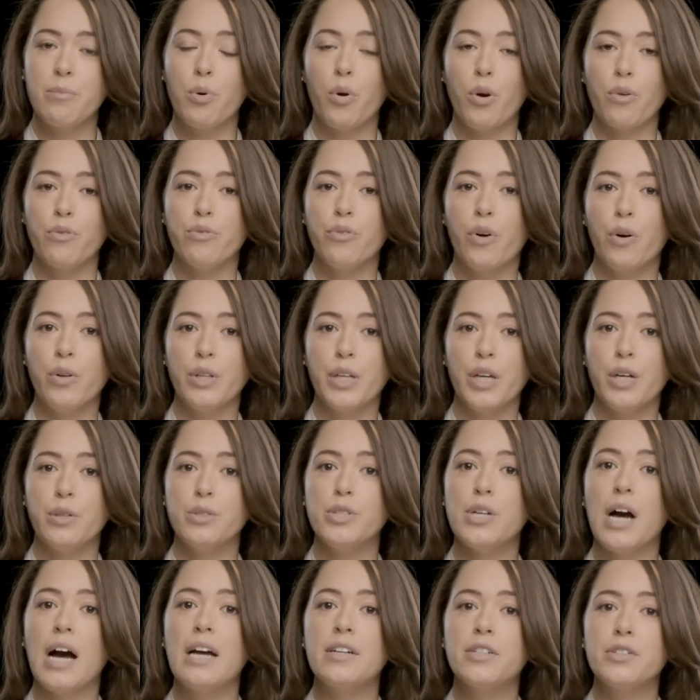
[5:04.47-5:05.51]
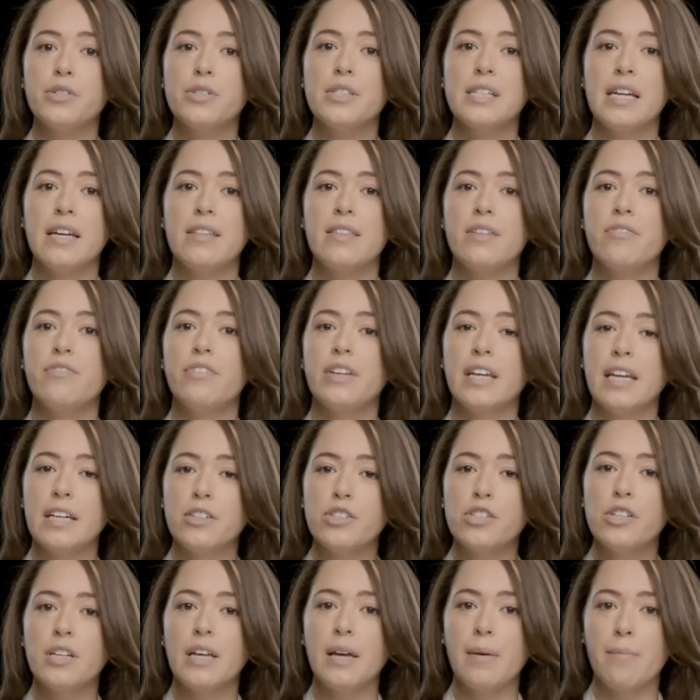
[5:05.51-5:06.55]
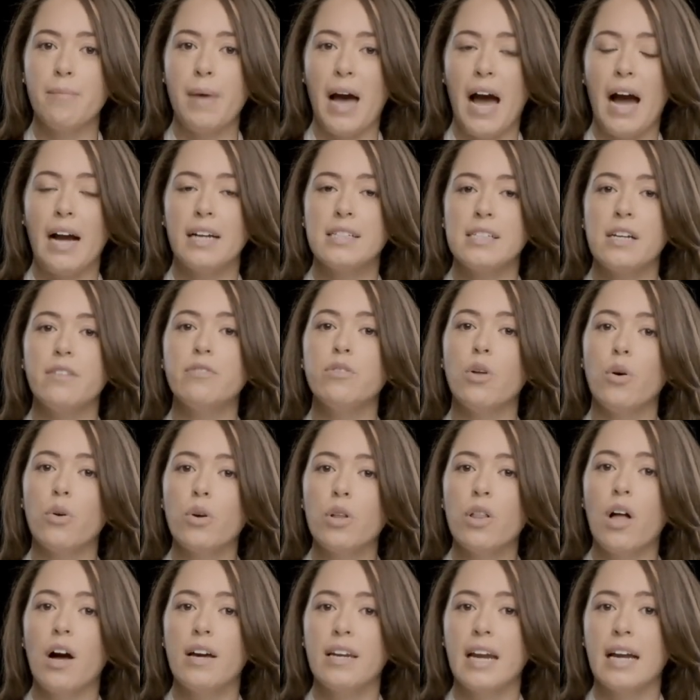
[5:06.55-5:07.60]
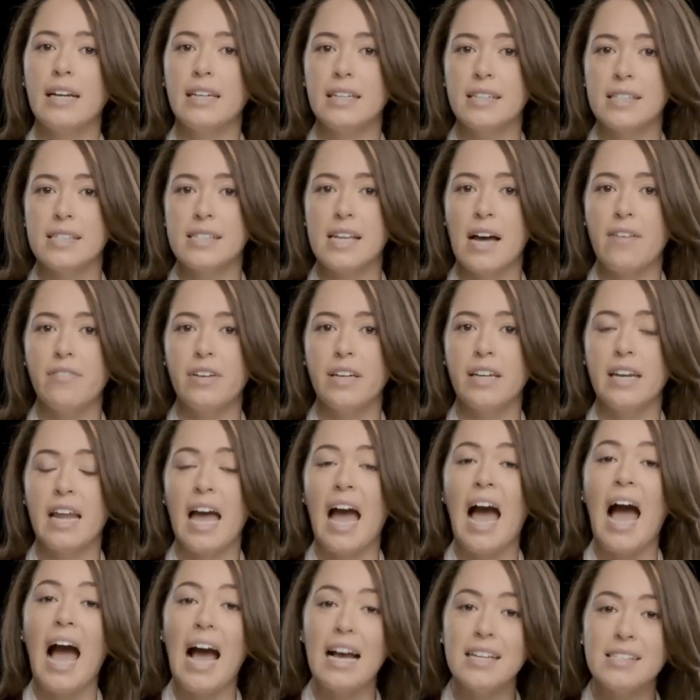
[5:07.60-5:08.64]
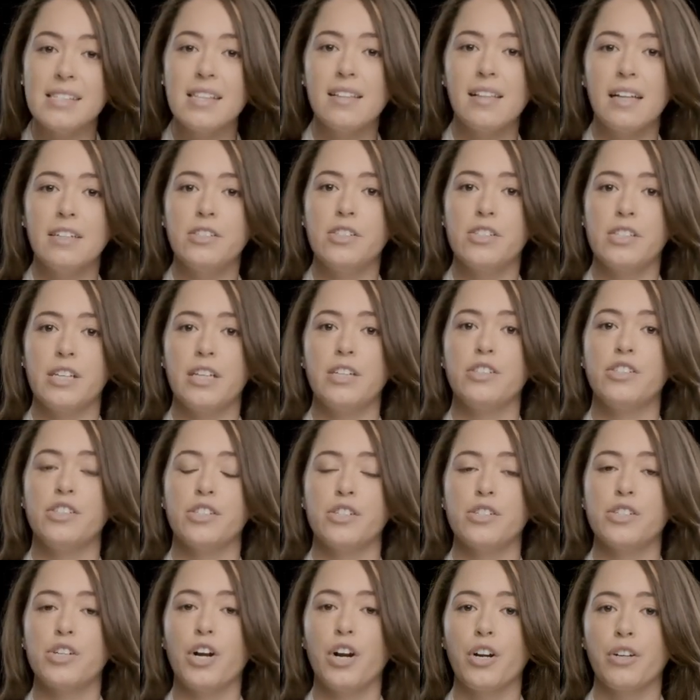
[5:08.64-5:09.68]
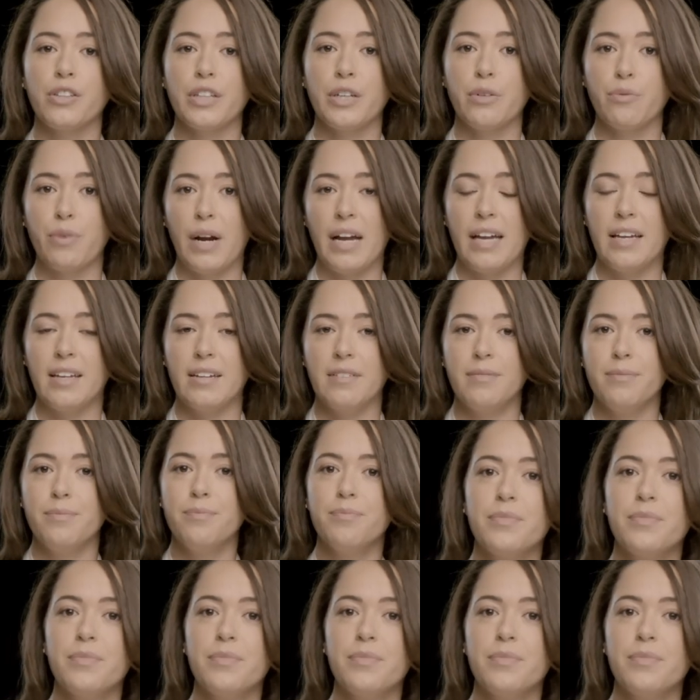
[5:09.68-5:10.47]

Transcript: portfolio to understand the financial impact of Local Law 97 as the legislation is currently written.